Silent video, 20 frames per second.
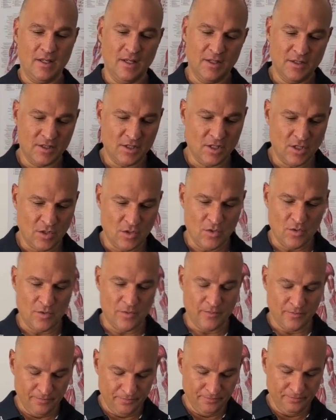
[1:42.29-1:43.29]
So
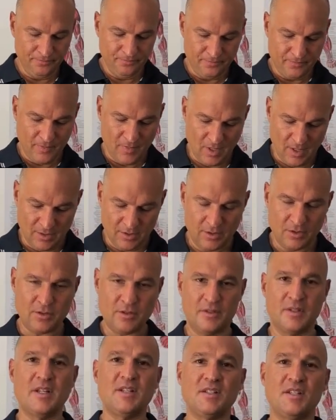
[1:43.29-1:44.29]

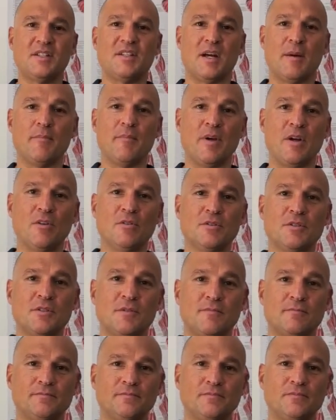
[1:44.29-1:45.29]
these are dumbbells,
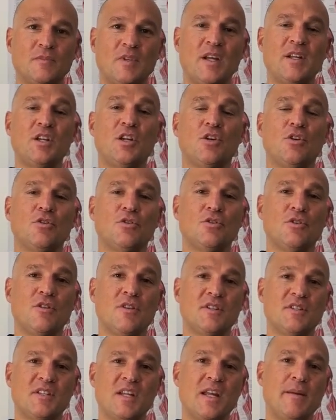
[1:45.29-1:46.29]
and you could do the
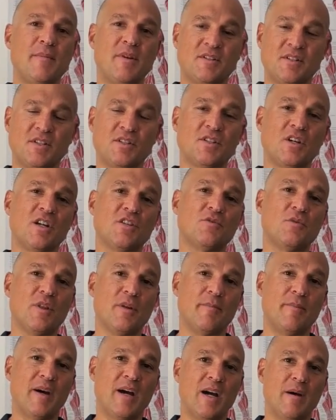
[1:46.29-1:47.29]
same exercise with a
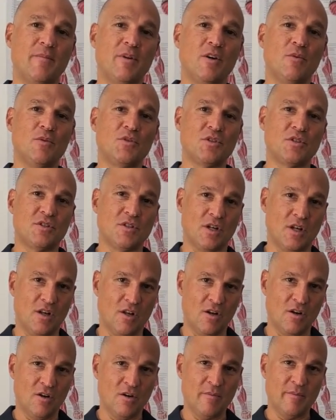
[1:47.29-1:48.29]
barbell, which is a
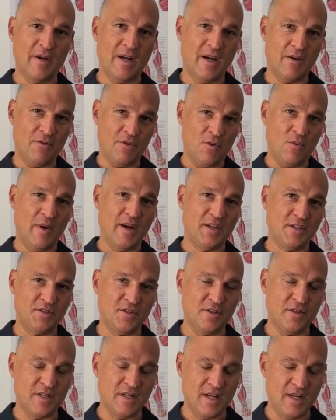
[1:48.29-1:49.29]
long bar with the weights
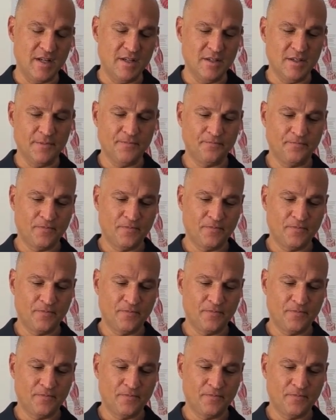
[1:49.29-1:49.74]
on the end.